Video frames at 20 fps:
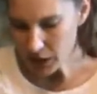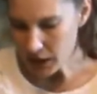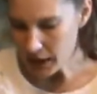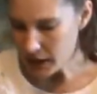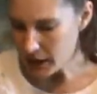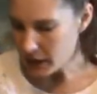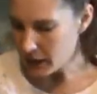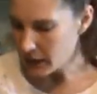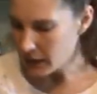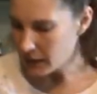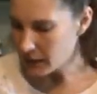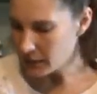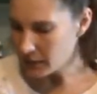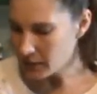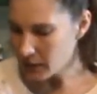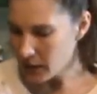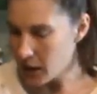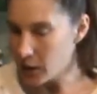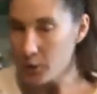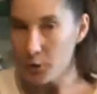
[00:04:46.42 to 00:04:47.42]

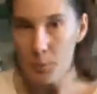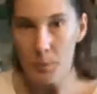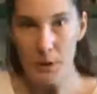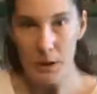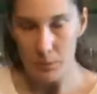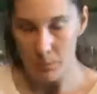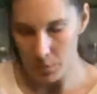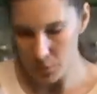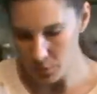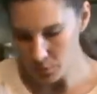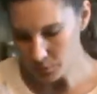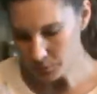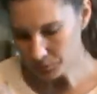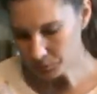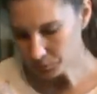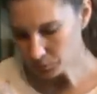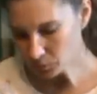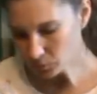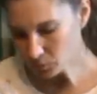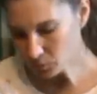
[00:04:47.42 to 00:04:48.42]
and other people
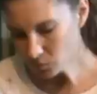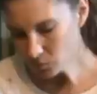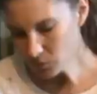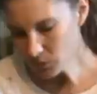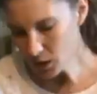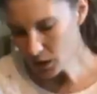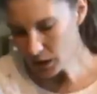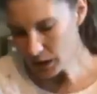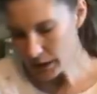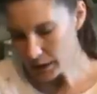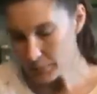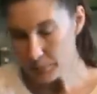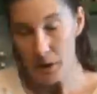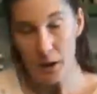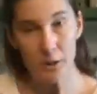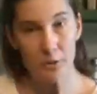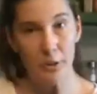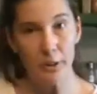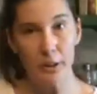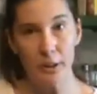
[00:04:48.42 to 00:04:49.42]
like
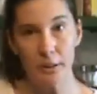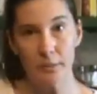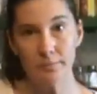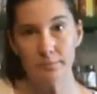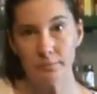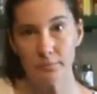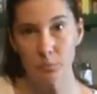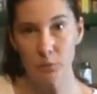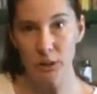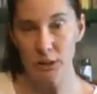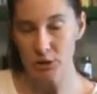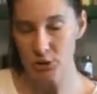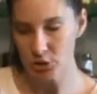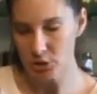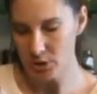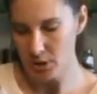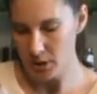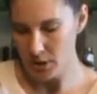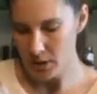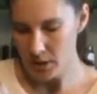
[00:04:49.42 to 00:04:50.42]
Buck Run,
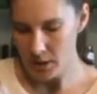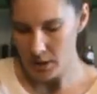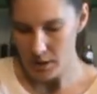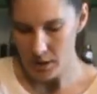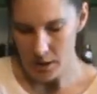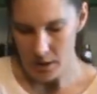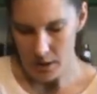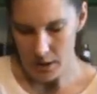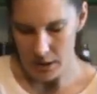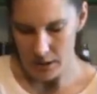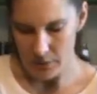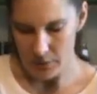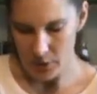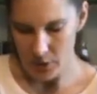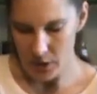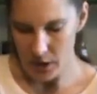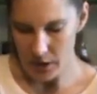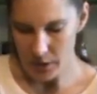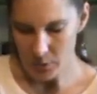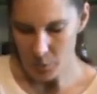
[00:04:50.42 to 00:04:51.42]
which if you
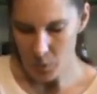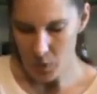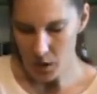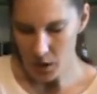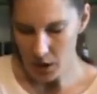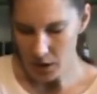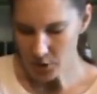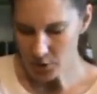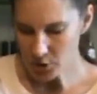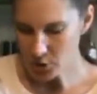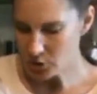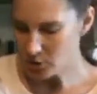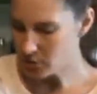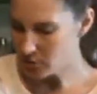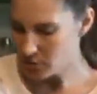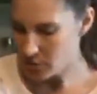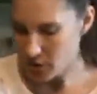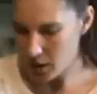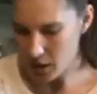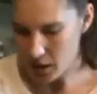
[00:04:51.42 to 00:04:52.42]
guys watch,
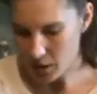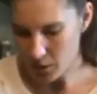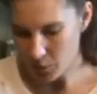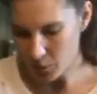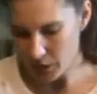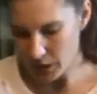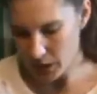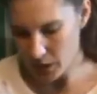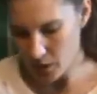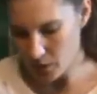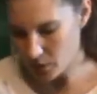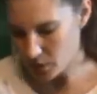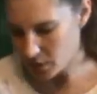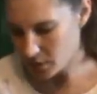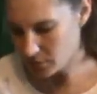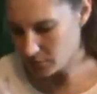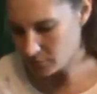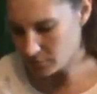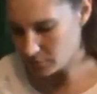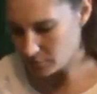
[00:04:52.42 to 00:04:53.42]
we go
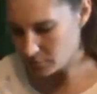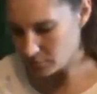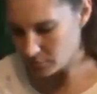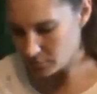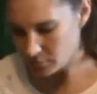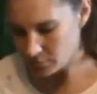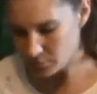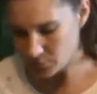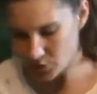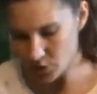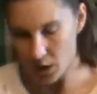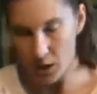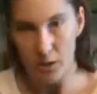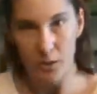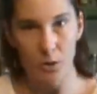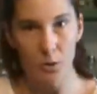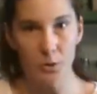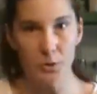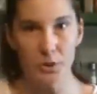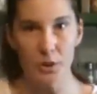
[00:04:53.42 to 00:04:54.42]
to John
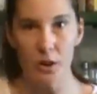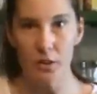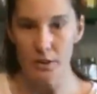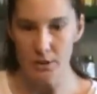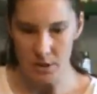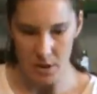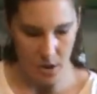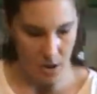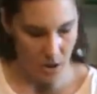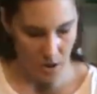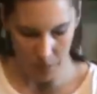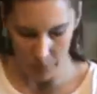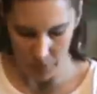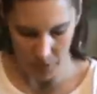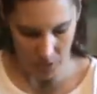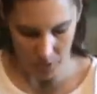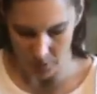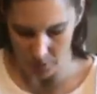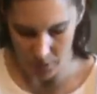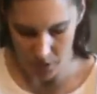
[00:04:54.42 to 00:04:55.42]
Knowles all the time,
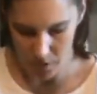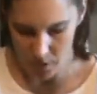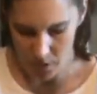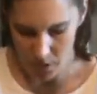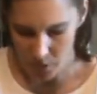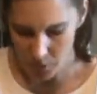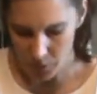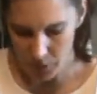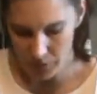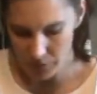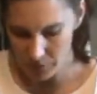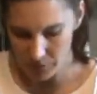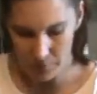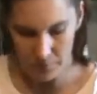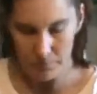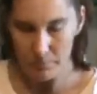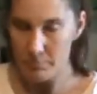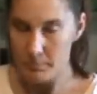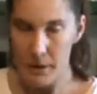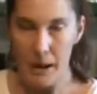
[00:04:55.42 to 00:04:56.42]
and we've
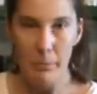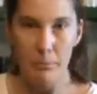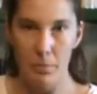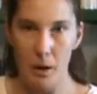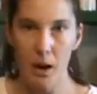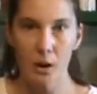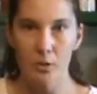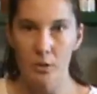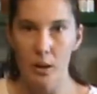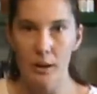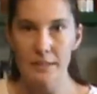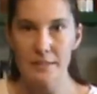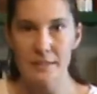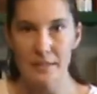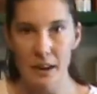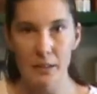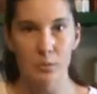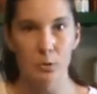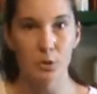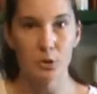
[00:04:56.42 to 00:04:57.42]
met Buck Run
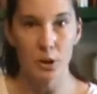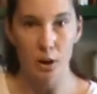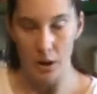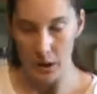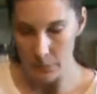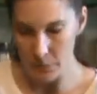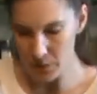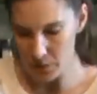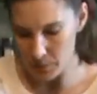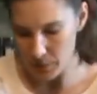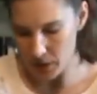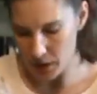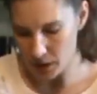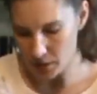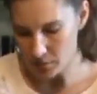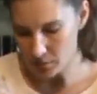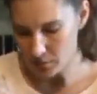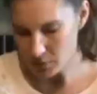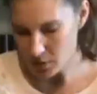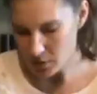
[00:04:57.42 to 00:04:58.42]
several times,
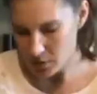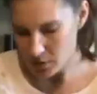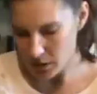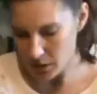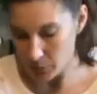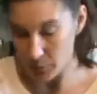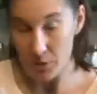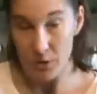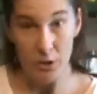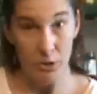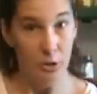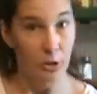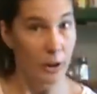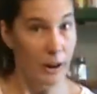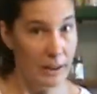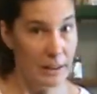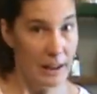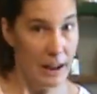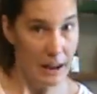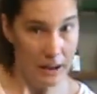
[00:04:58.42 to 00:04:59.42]
but it was still
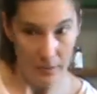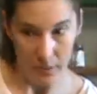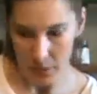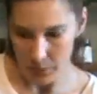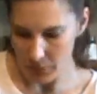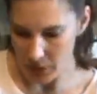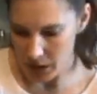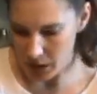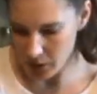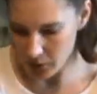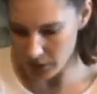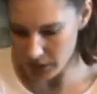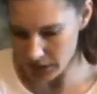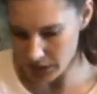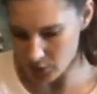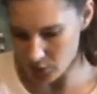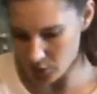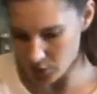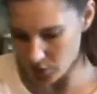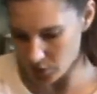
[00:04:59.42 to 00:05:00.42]
great to have him there
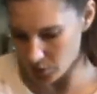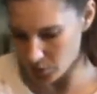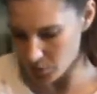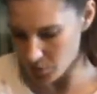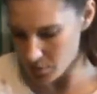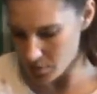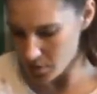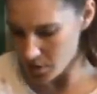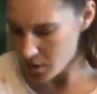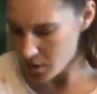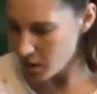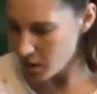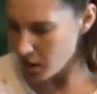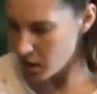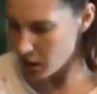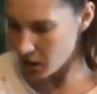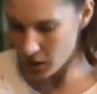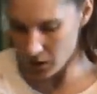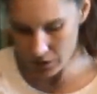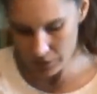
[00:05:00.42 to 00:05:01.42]
then too.
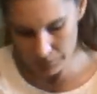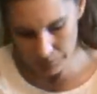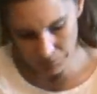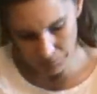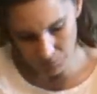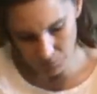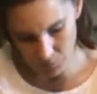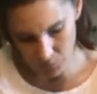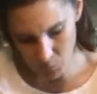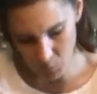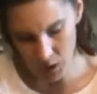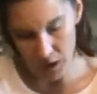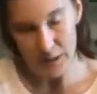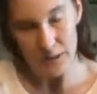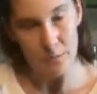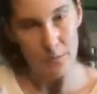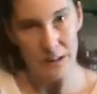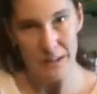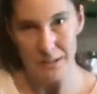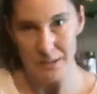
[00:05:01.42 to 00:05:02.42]
We got
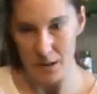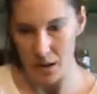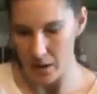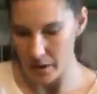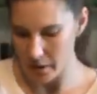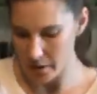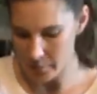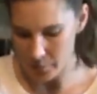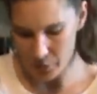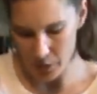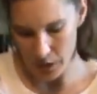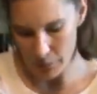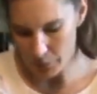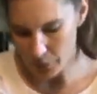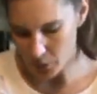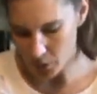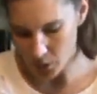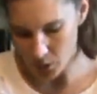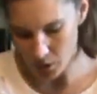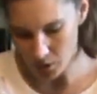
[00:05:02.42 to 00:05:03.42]
to meet
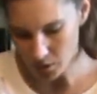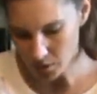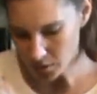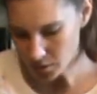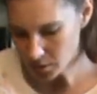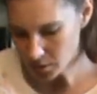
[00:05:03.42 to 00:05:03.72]
Ajprepper.